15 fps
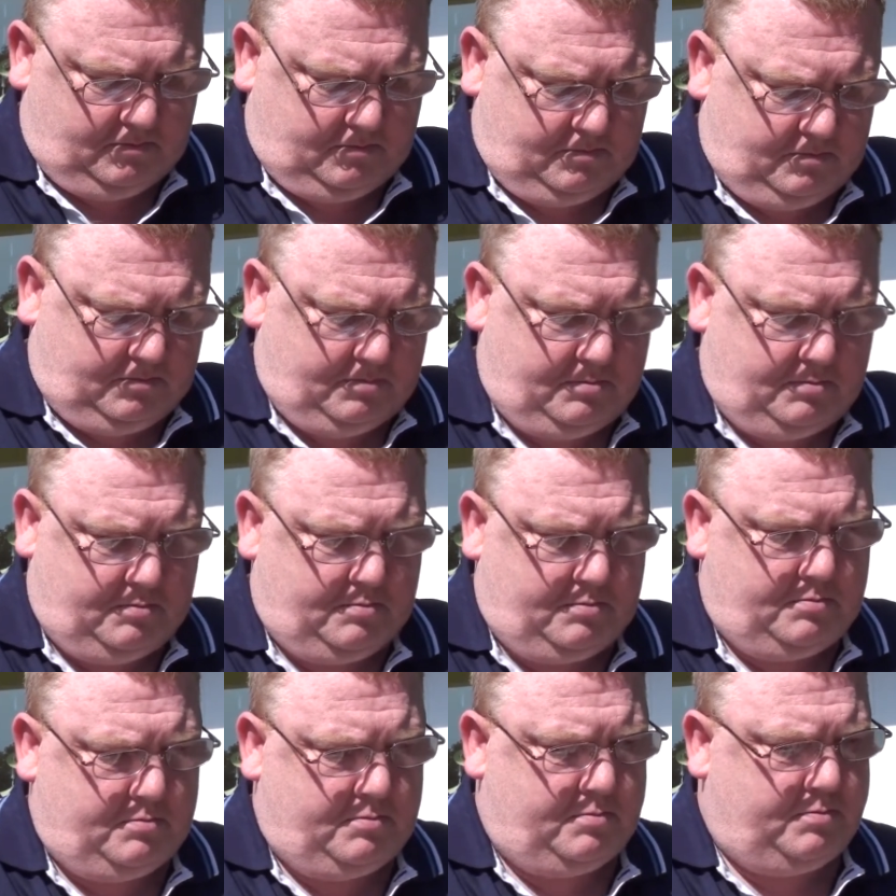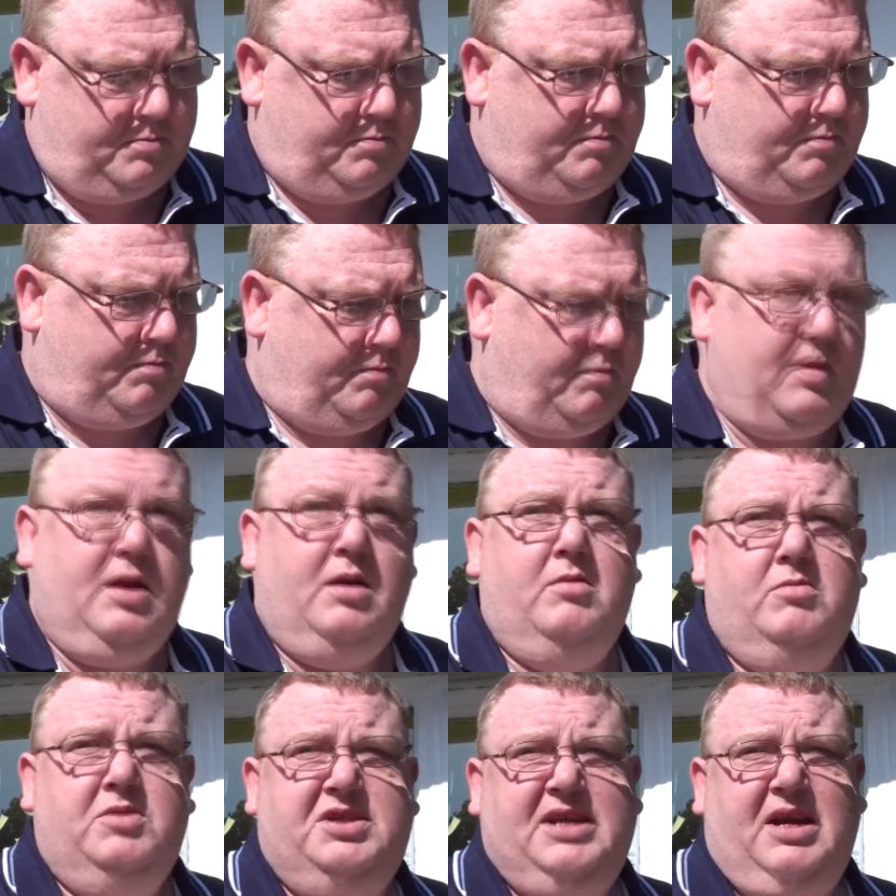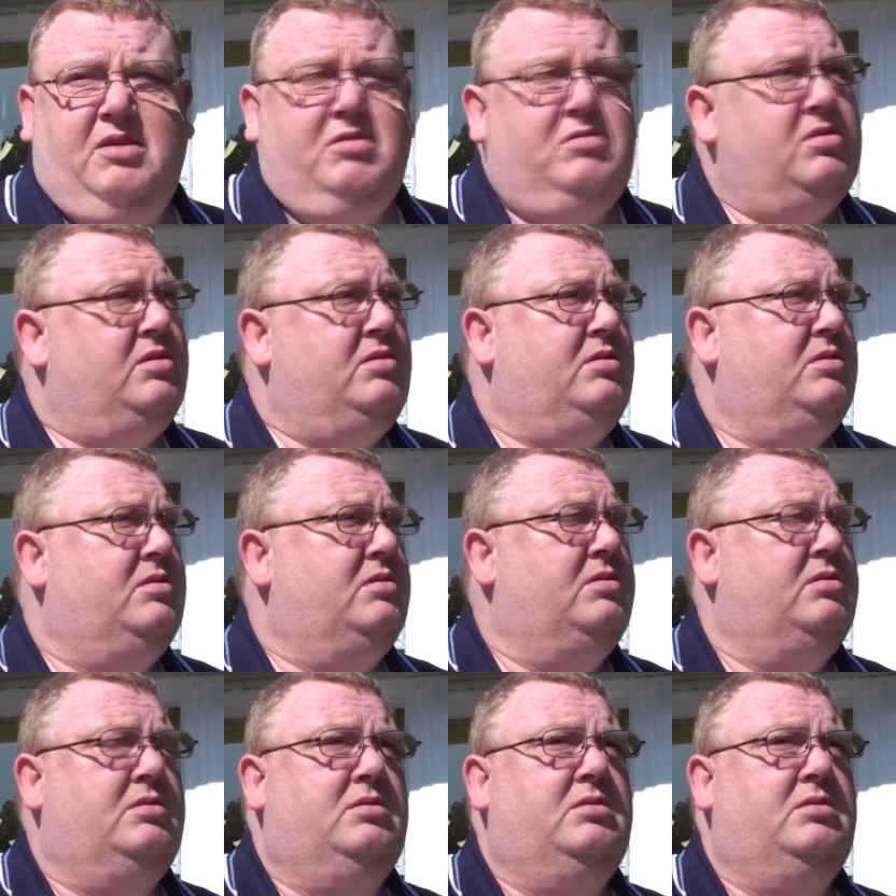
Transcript: with that stuff. Seroquel. Yeah.